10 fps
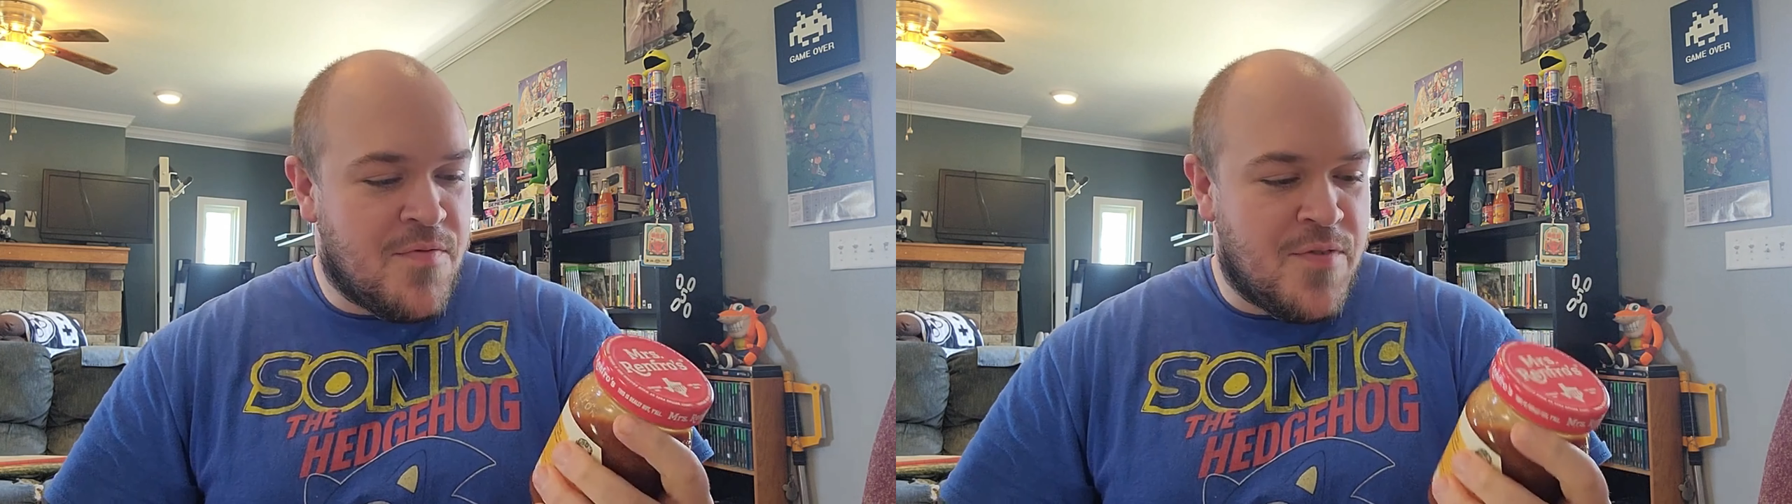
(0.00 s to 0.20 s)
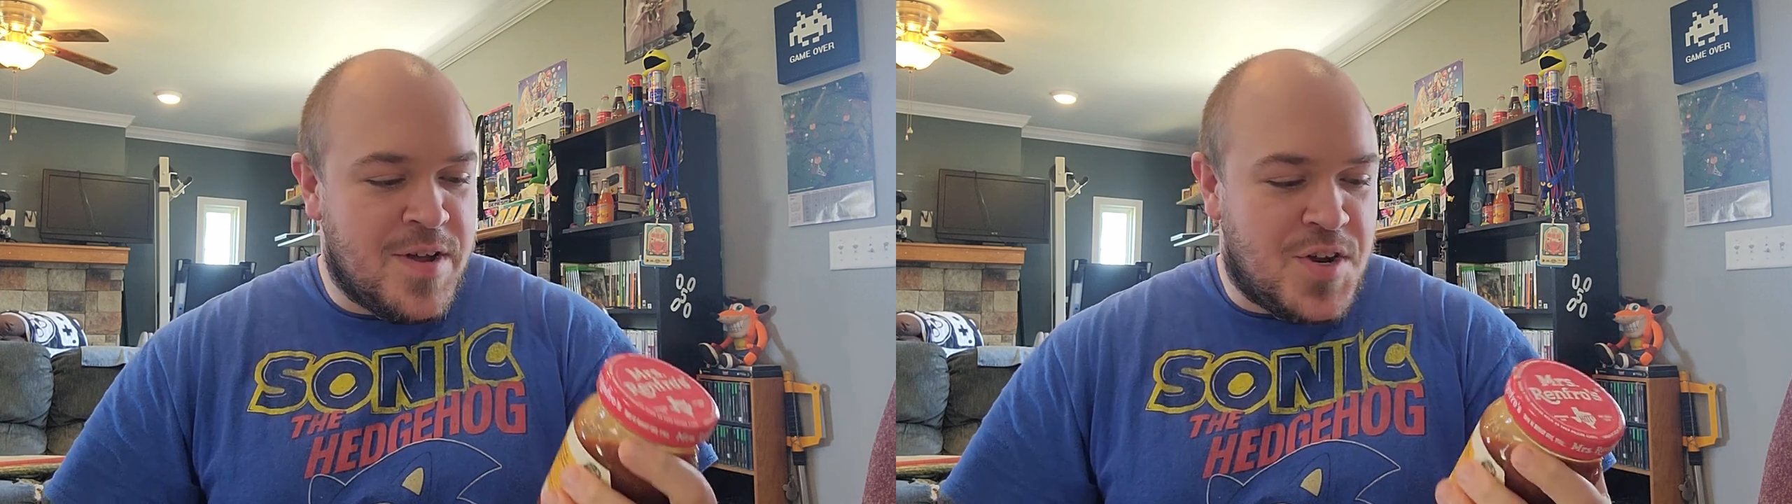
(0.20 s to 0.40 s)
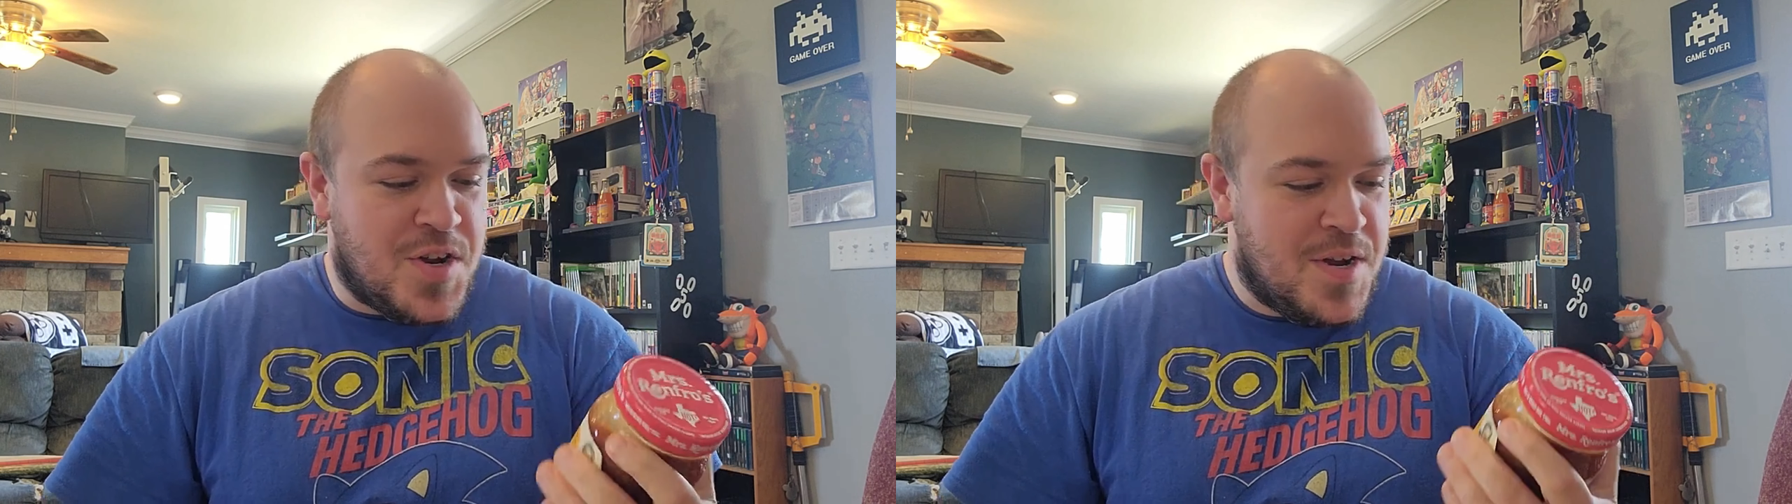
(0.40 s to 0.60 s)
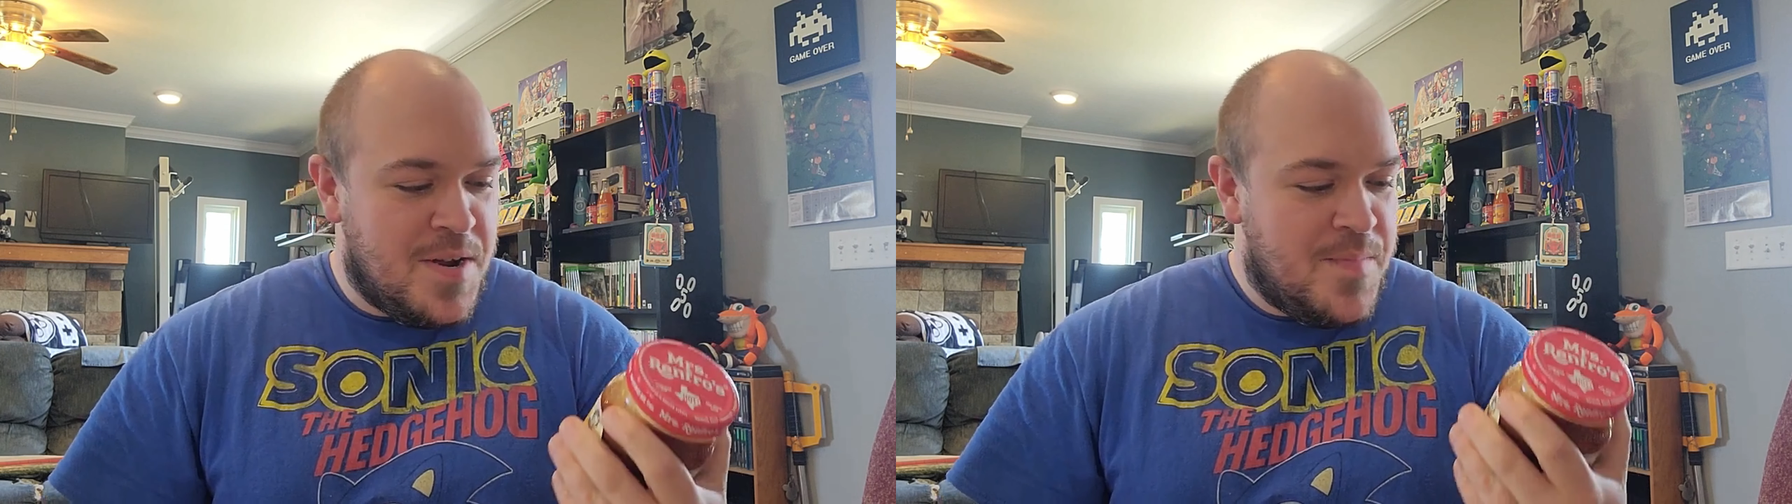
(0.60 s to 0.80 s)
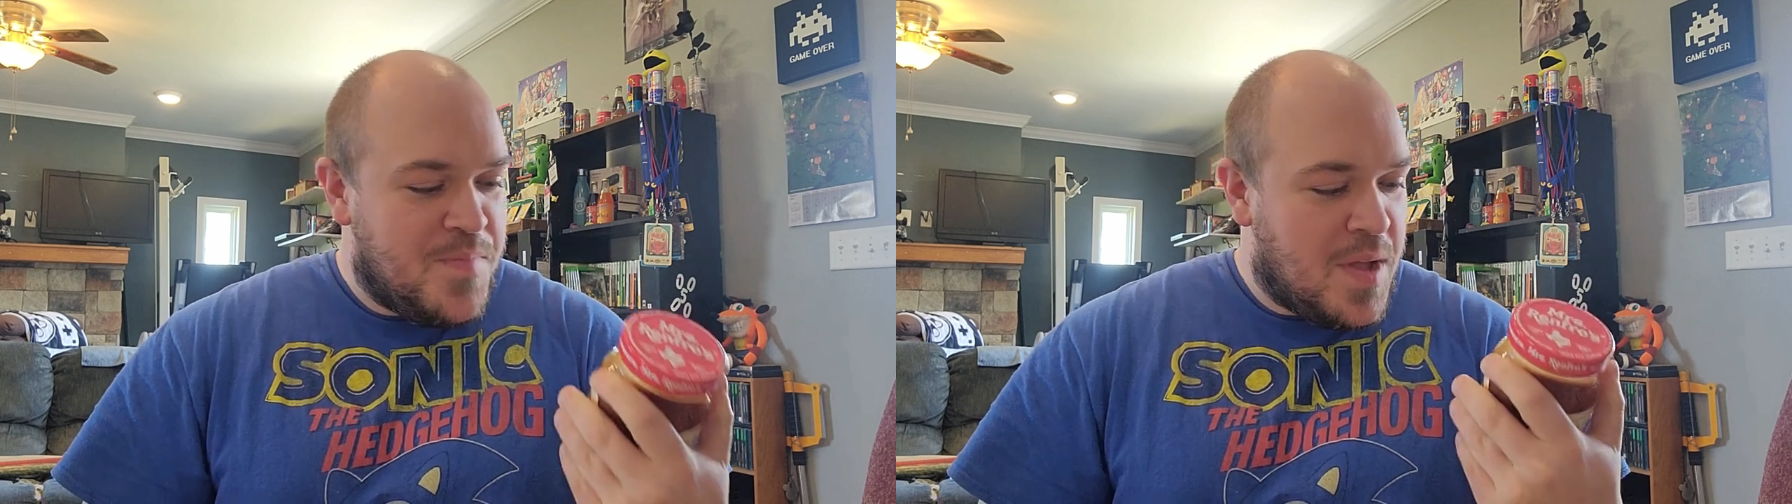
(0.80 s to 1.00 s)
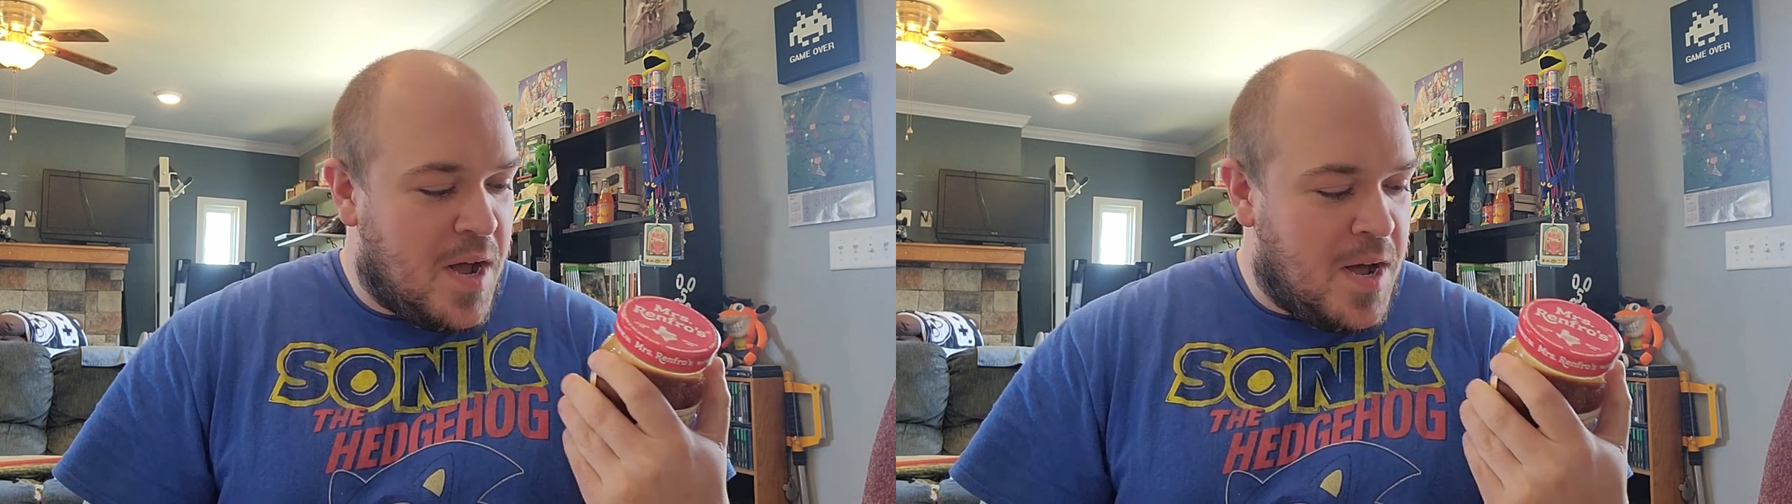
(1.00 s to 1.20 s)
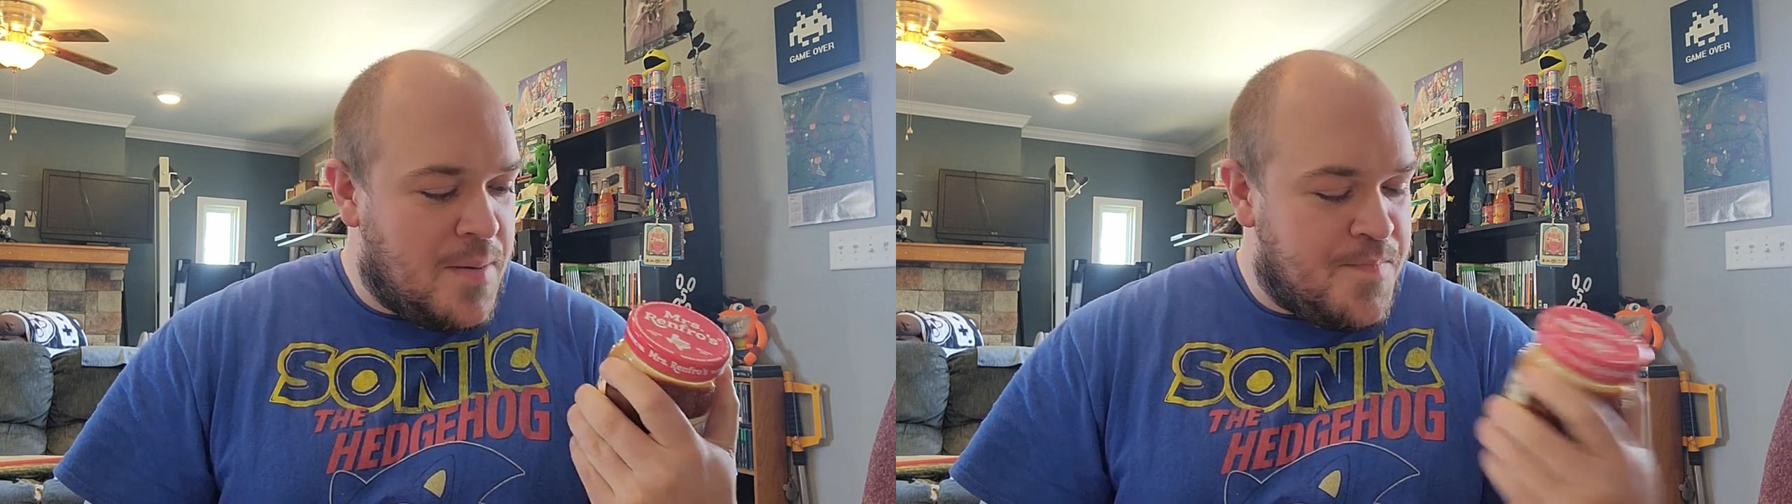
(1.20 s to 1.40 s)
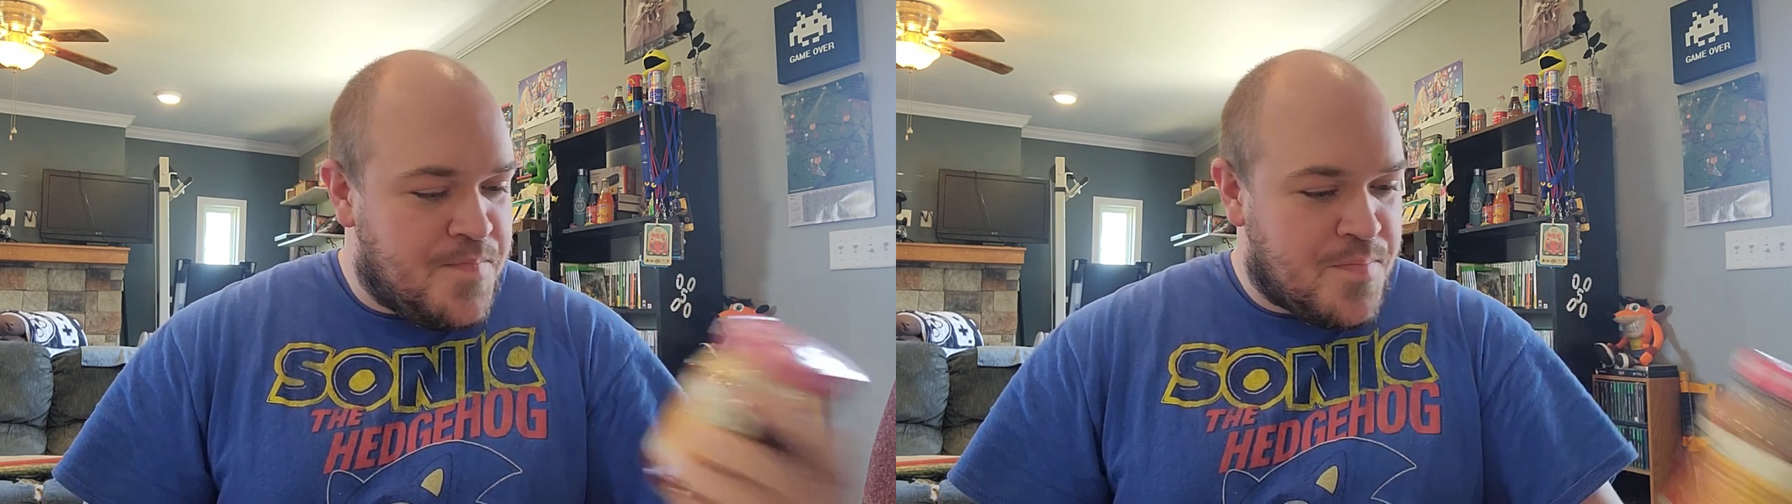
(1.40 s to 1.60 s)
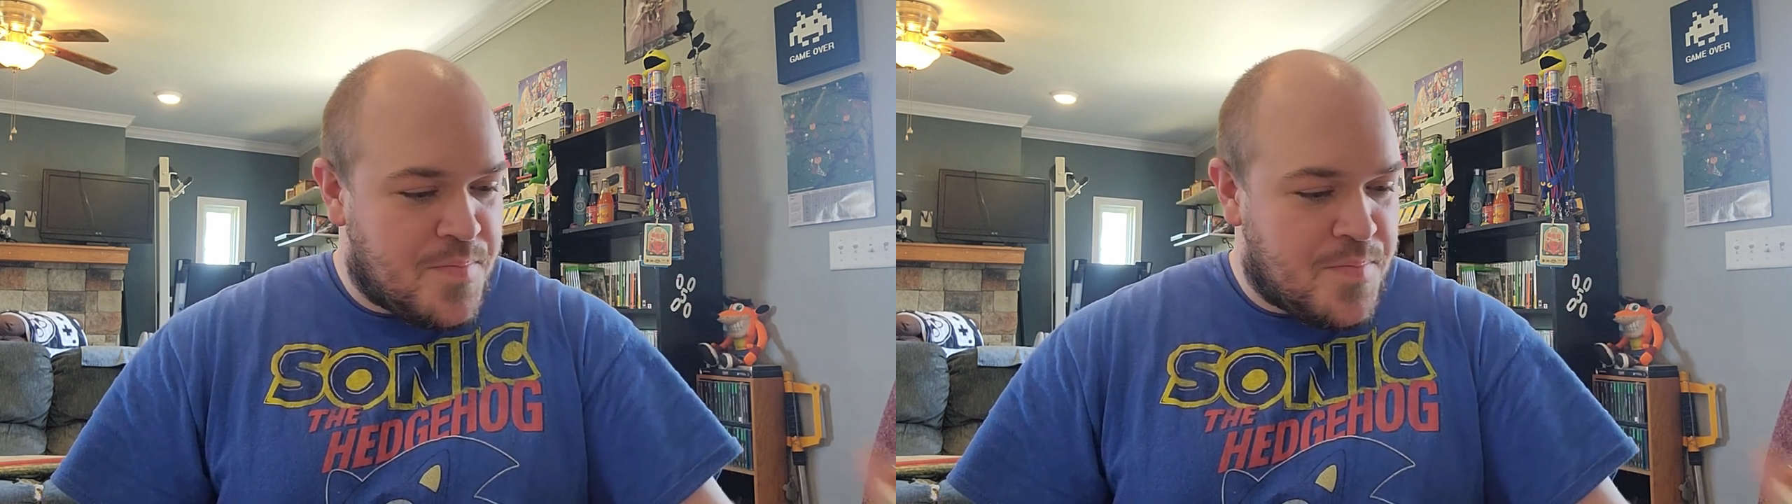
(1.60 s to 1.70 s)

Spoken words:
fridge. And